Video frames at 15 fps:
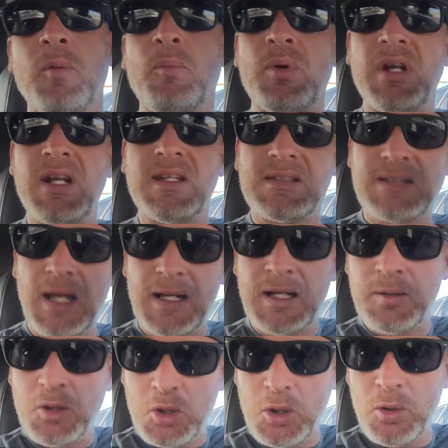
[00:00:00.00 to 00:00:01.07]
but it's
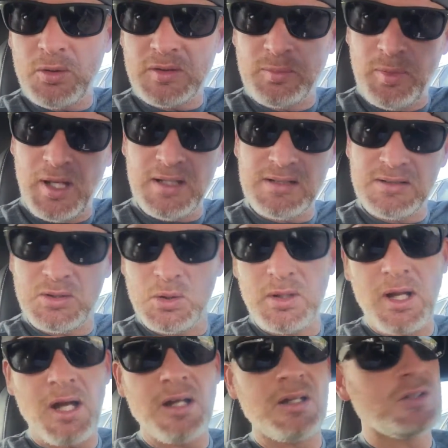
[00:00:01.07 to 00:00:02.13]
second close best to
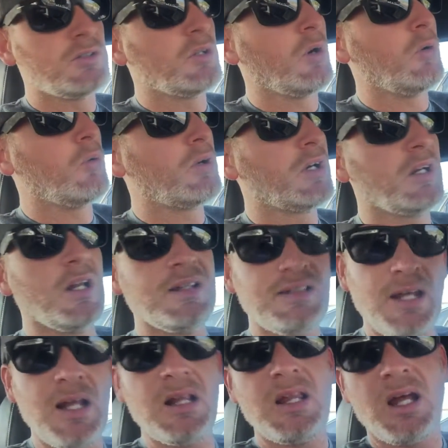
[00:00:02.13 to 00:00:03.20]
that. And so we're going to
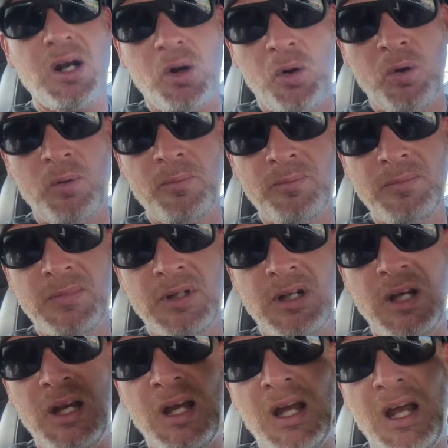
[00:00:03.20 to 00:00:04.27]
take that home
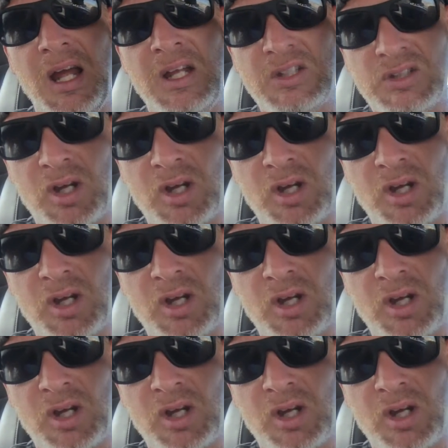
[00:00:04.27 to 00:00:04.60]
and